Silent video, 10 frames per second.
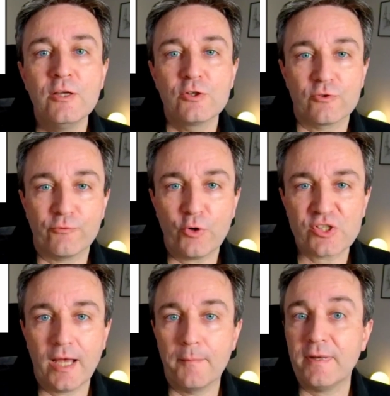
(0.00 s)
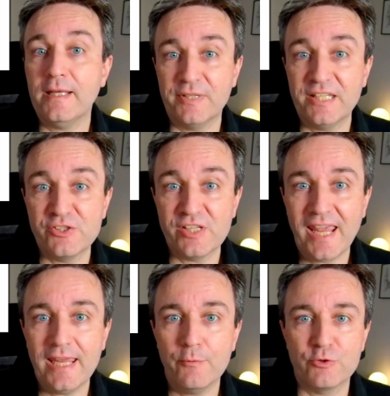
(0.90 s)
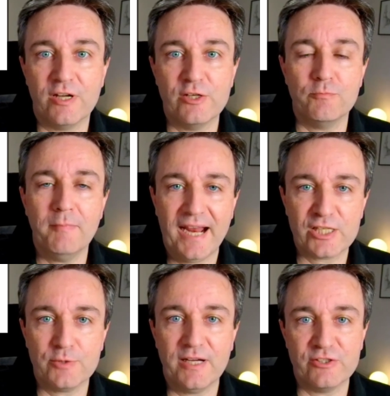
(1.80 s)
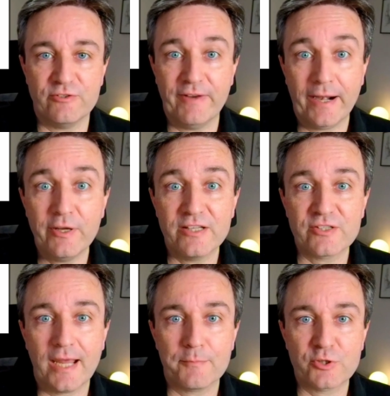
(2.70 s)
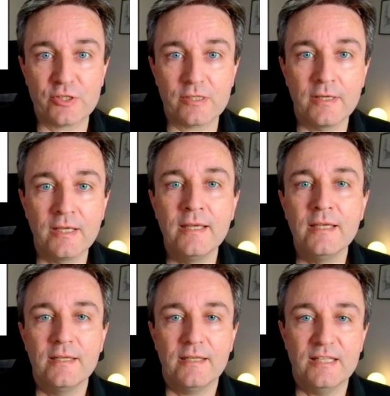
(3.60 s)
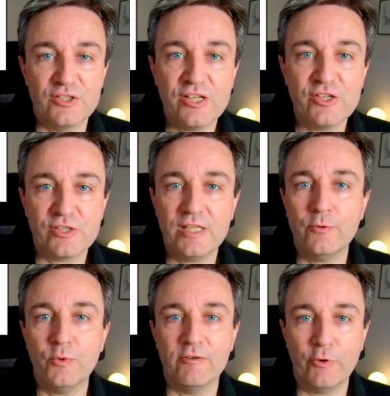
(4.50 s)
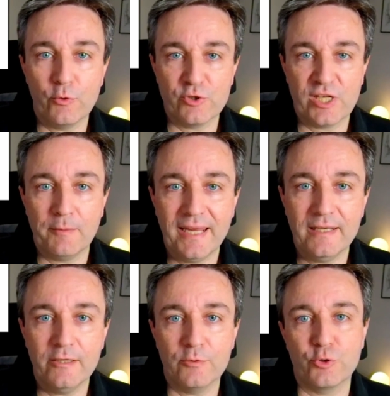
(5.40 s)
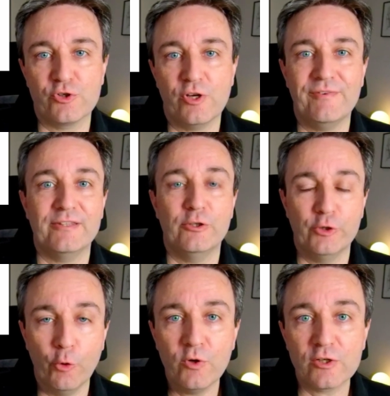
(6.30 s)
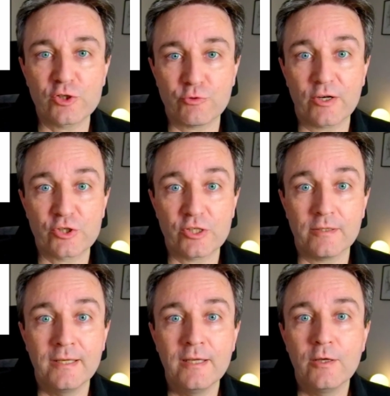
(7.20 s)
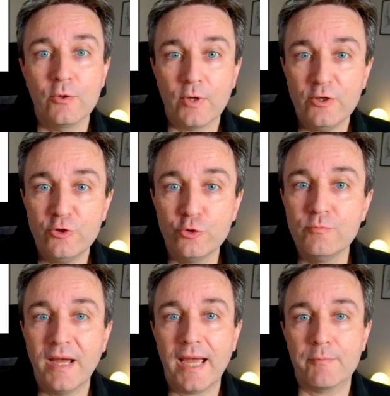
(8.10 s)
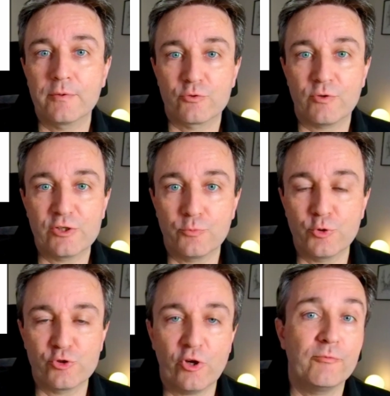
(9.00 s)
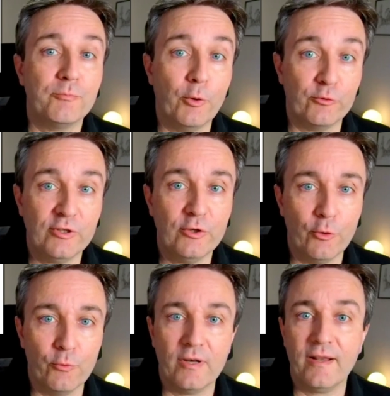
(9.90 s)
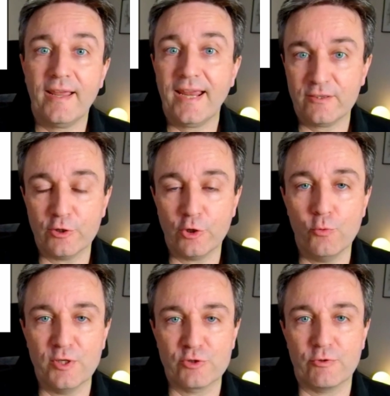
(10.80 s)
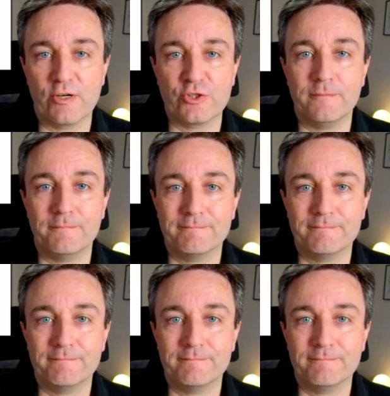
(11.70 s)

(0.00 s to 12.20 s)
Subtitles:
So for example, in PCA, we try to maximize the variance captured. In t-SNE, we're focusing mainly on preserving the local structure, and UMAP tries to preserve both the local and the global structure.